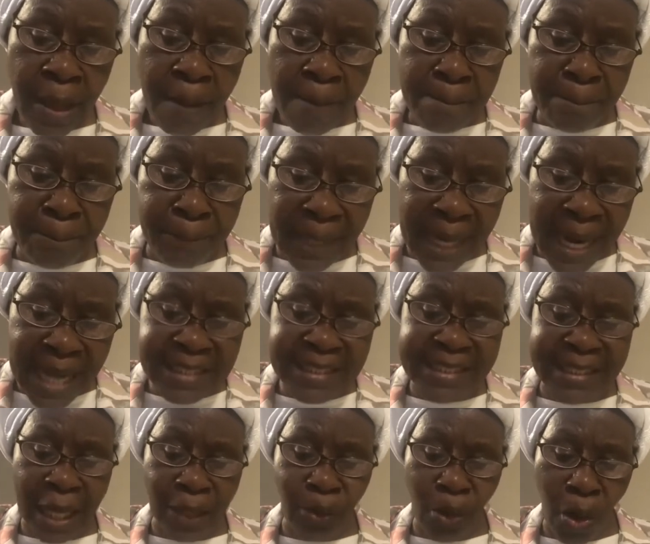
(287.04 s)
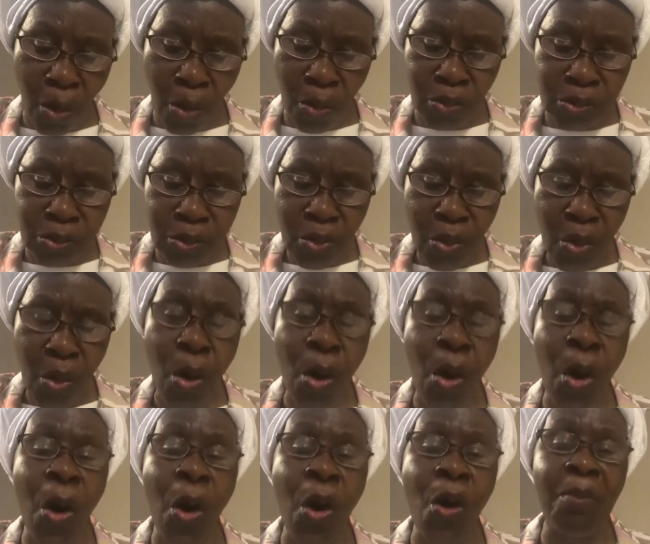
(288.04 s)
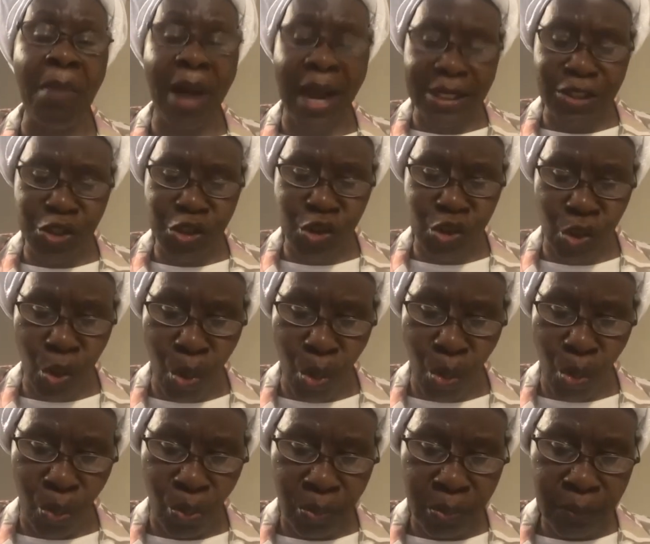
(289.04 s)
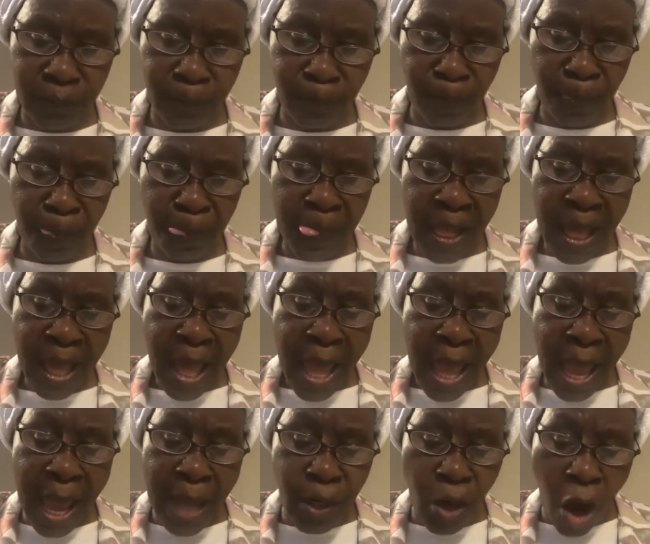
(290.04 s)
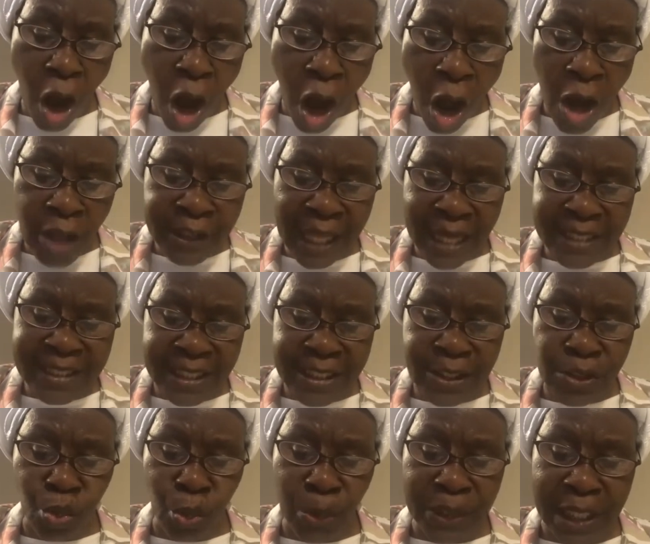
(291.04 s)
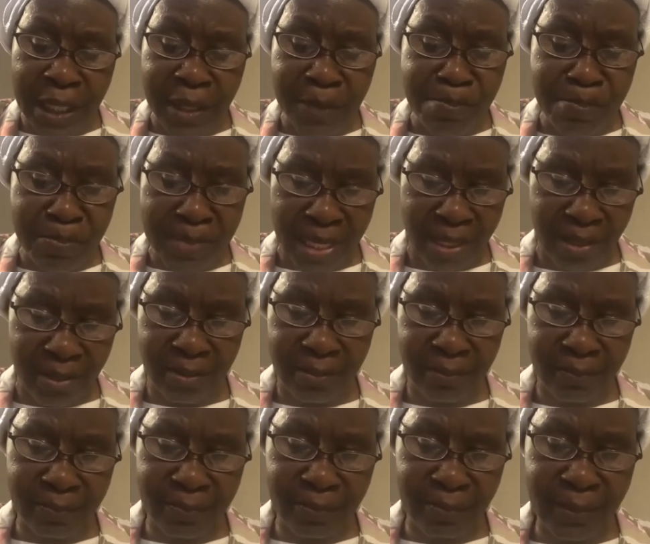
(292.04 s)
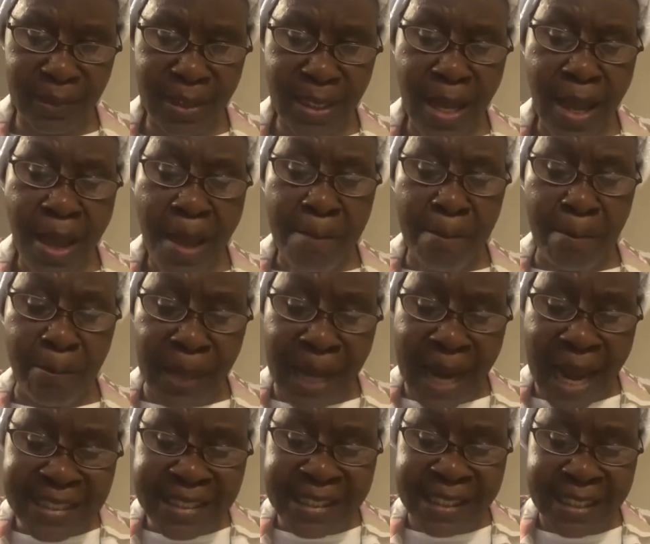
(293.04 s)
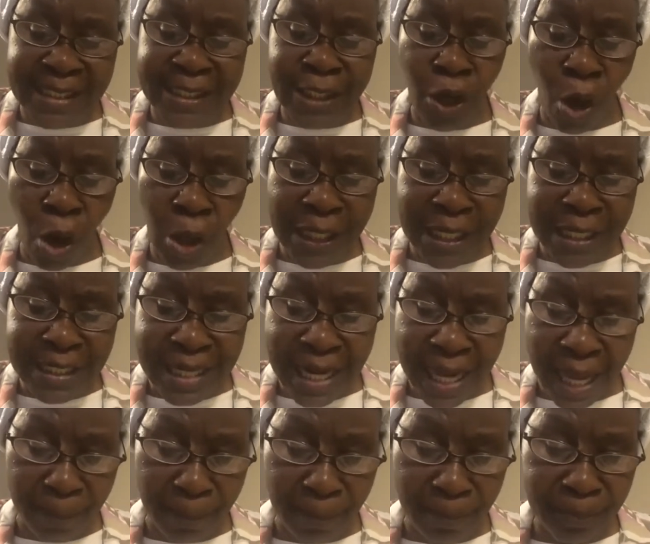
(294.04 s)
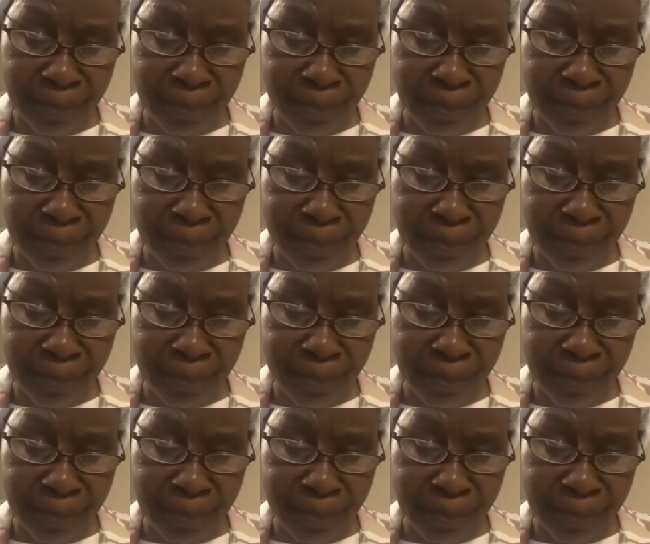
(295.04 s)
Bless the Lord, O my soul, and all that is within me. Bless his holy name.